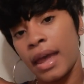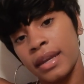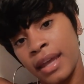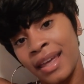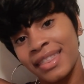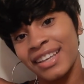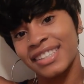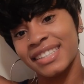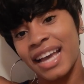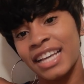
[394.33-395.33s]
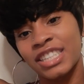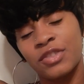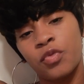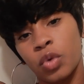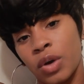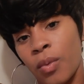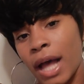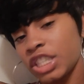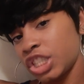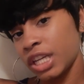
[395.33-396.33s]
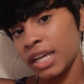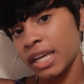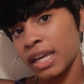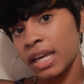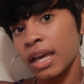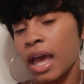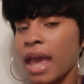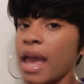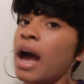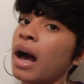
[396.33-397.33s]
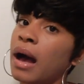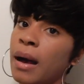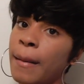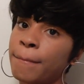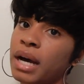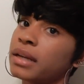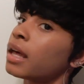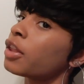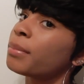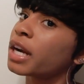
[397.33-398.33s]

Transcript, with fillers: And yeah, thanks guys for watching. Another